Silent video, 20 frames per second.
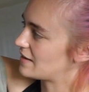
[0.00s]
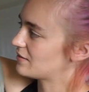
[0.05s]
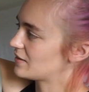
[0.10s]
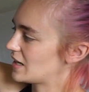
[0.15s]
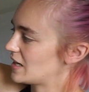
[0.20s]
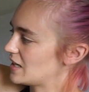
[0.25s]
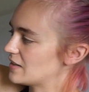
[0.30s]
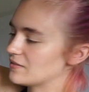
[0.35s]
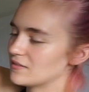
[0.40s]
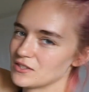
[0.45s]

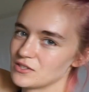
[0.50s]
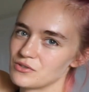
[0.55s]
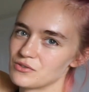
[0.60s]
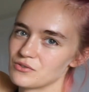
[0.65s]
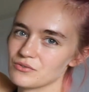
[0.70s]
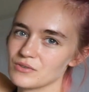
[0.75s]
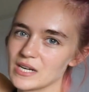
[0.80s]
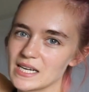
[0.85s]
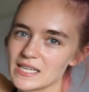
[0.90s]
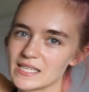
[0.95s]
kind of a
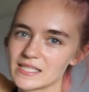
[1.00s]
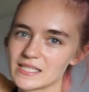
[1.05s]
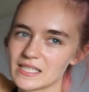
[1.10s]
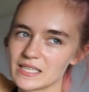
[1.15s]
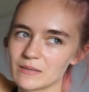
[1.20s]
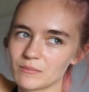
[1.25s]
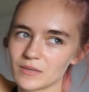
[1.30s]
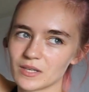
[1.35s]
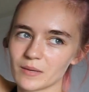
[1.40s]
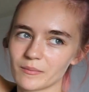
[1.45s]
straight
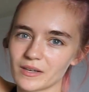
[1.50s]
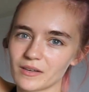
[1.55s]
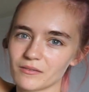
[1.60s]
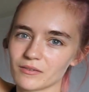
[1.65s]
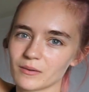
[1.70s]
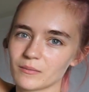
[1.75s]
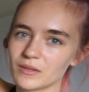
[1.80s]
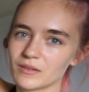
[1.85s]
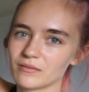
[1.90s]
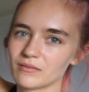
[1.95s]
seam coming
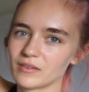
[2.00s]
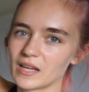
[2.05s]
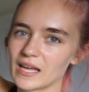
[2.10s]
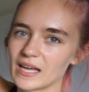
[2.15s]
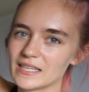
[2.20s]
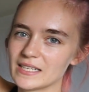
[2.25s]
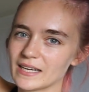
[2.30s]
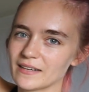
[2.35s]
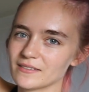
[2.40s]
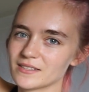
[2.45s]
from the fly
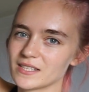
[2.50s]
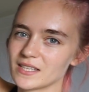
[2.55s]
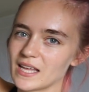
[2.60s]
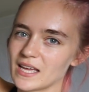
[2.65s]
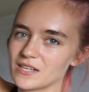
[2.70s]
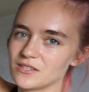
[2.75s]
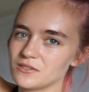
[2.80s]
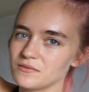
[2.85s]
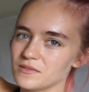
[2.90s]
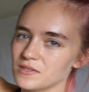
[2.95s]
down to the
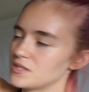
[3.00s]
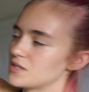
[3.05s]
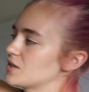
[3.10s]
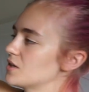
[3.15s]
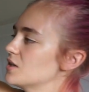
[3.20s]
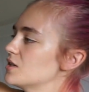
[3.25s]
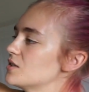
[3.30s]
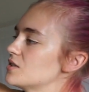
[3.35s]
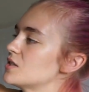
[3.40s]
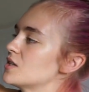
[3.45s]
edge of the
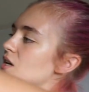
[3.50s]
skirt.